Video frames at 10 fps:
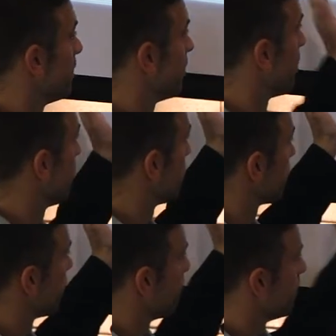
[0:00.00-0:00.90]
if
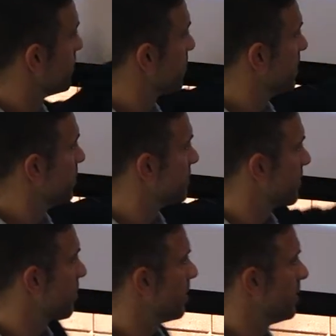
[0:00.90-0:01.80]
we're between year
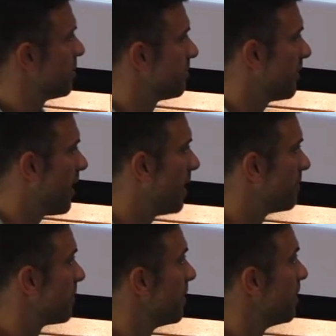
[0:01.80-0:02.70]
0 and year
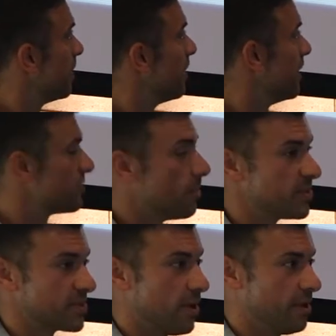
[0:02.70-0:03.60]
5, it's
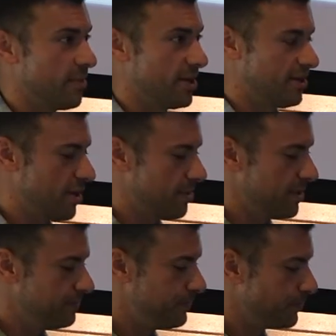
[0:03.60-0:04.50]
almost all embodied
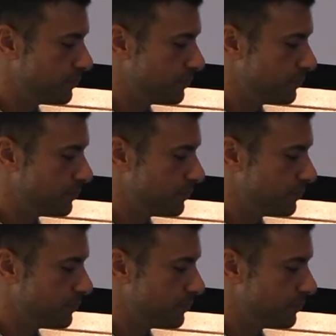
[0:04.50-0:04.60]
carbon.